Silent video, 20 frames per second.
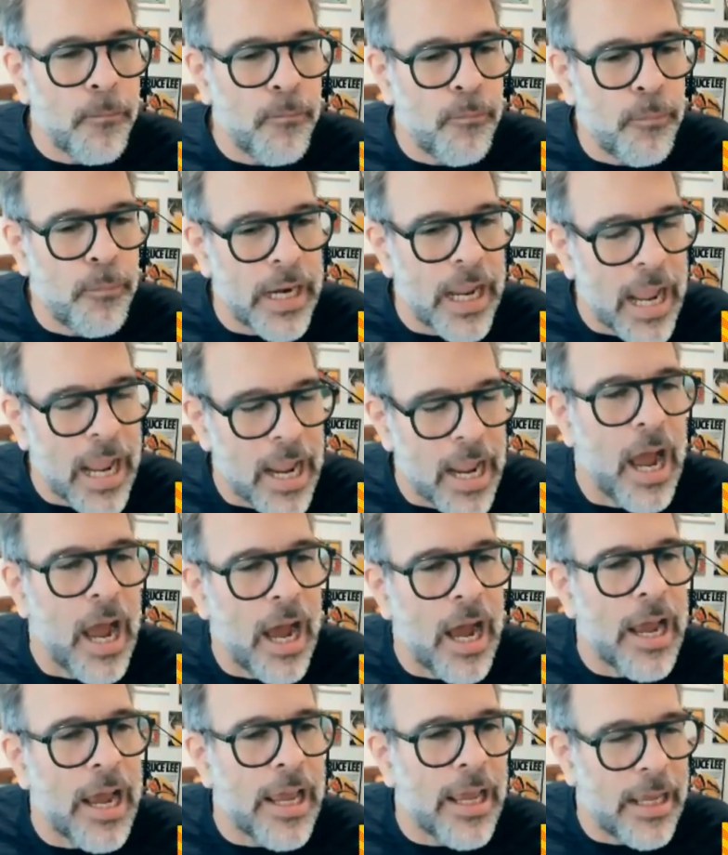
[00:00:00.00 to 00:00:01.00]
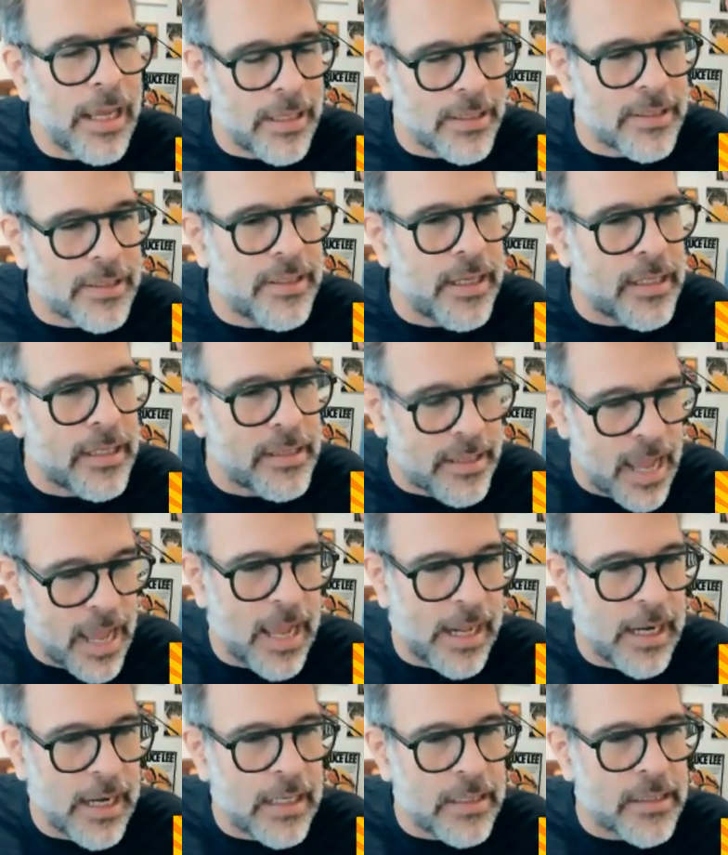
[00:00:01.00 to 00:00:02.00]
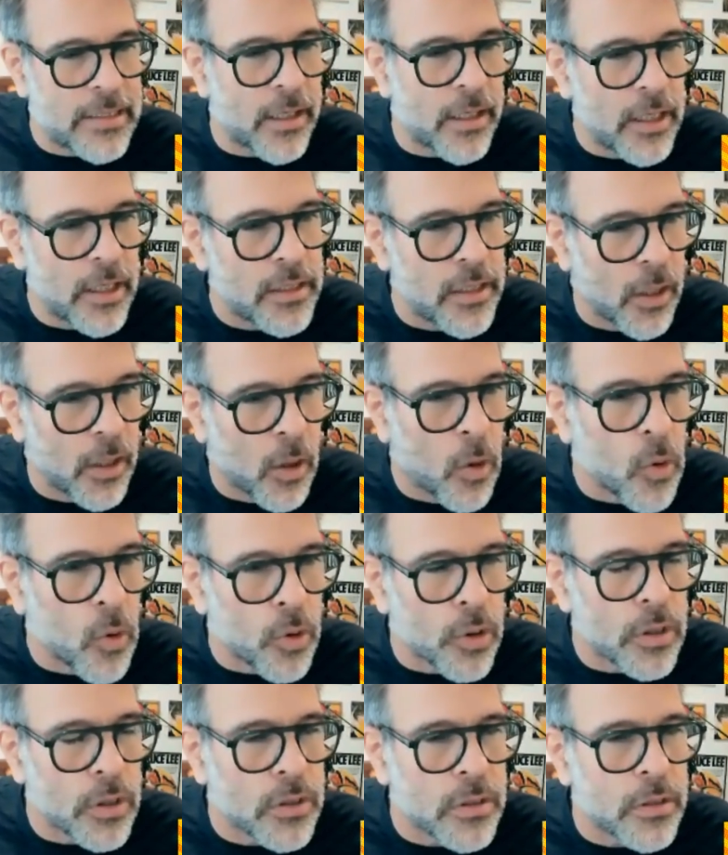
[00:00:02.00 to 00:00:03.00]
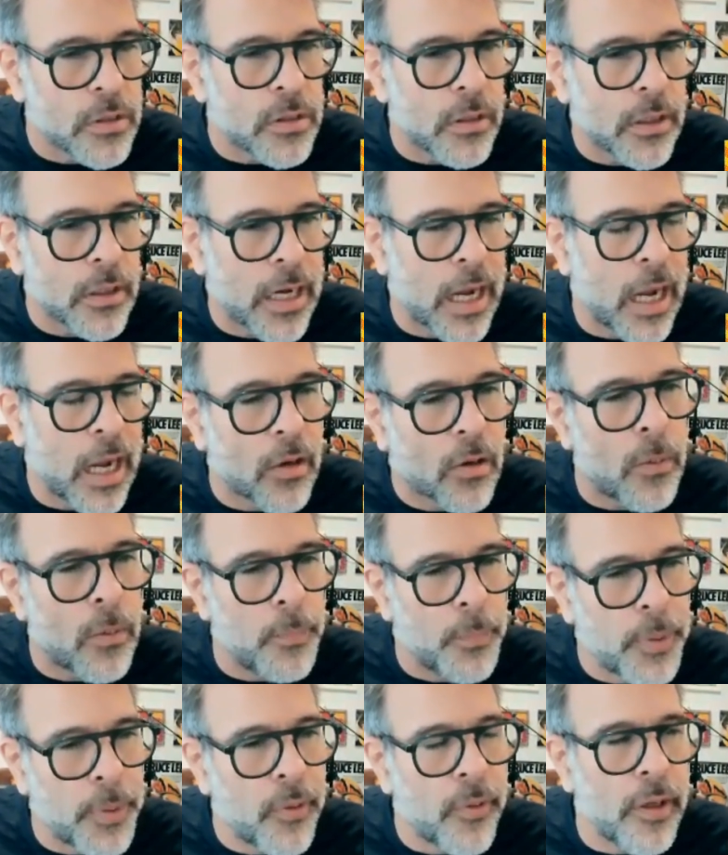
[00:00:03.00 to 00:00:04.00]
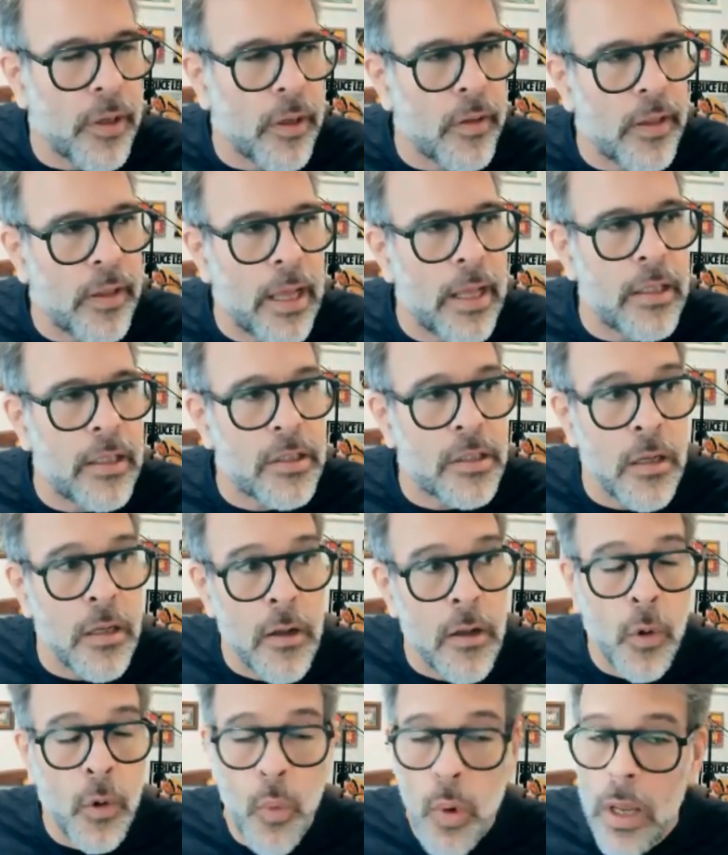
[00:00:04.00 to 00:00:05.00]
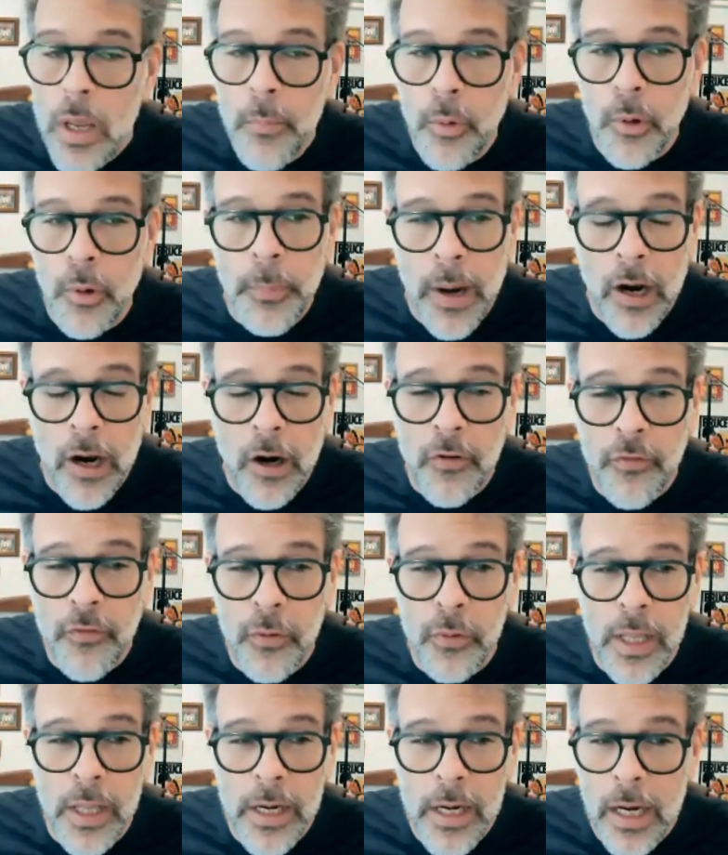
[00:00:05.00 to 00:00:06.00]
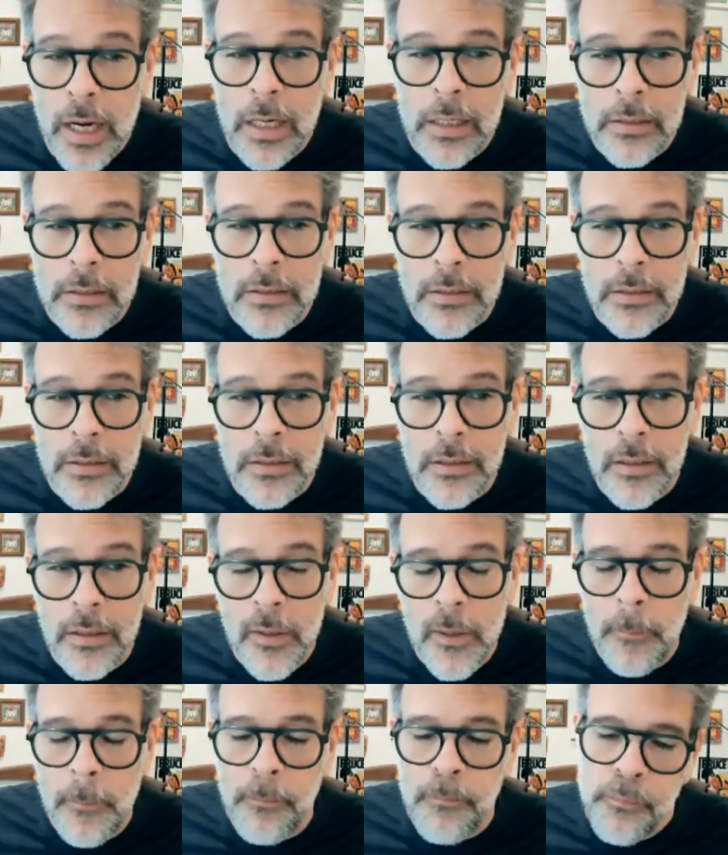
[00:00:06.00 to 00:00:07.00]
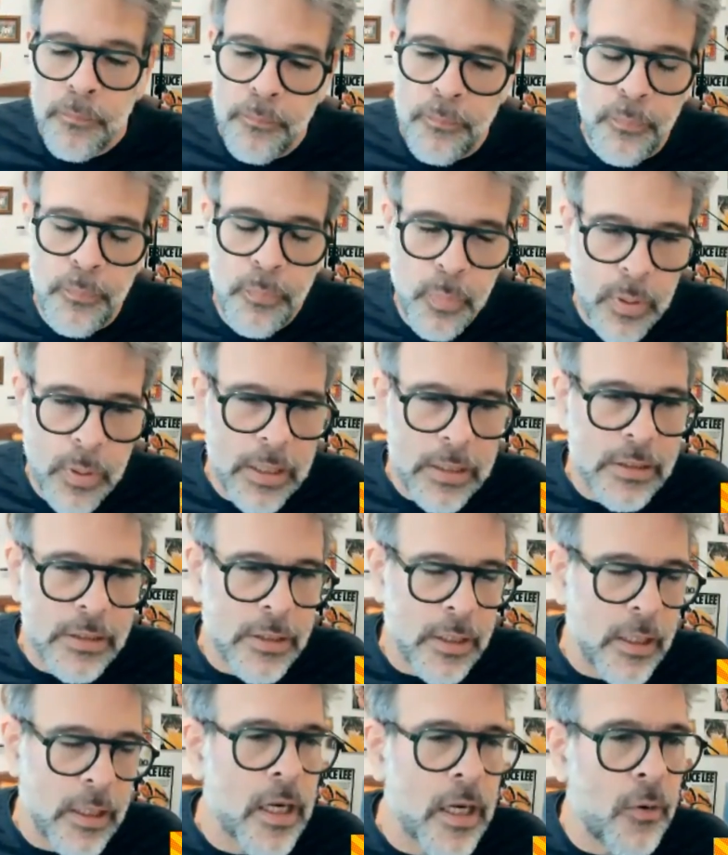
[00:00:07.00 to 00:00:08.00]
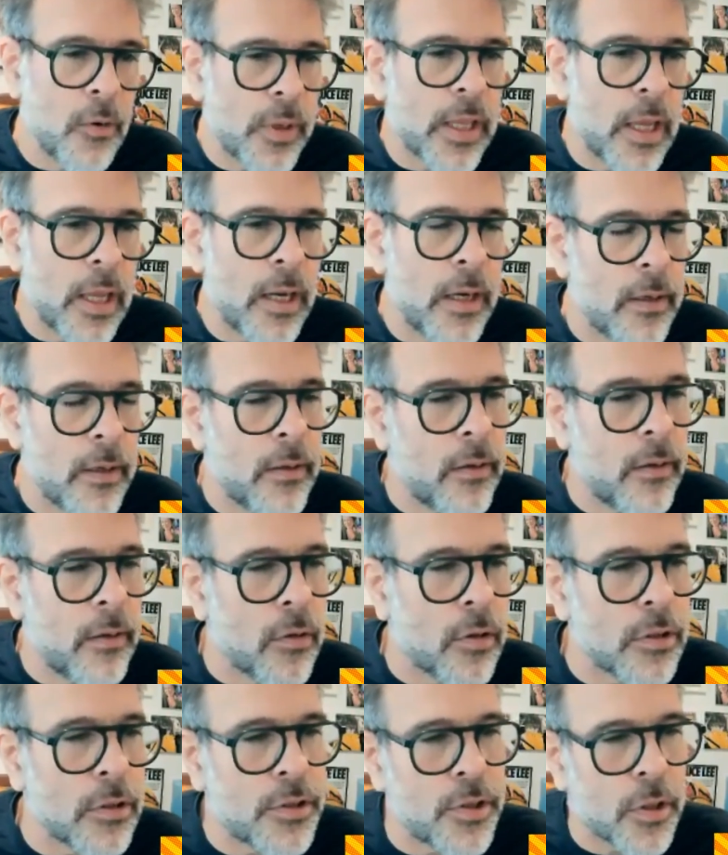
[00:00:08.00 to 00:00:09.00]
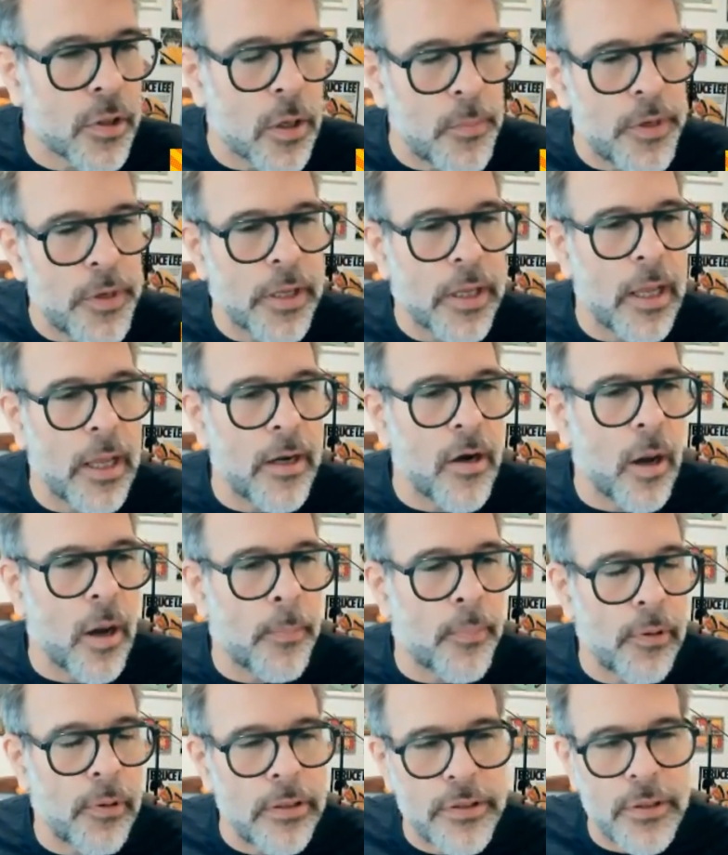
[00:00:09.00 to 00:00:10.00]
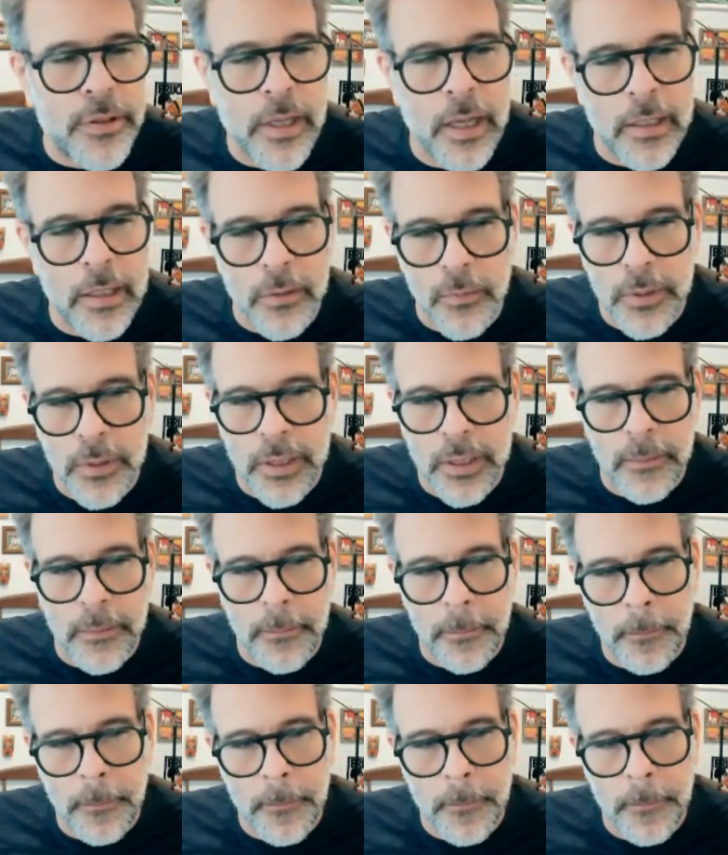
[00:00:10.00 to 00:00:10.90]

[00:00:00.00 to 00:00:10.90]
But AI is a horse kind of computing that is way more powerful than us. But we can learn to communicate and operate together with it.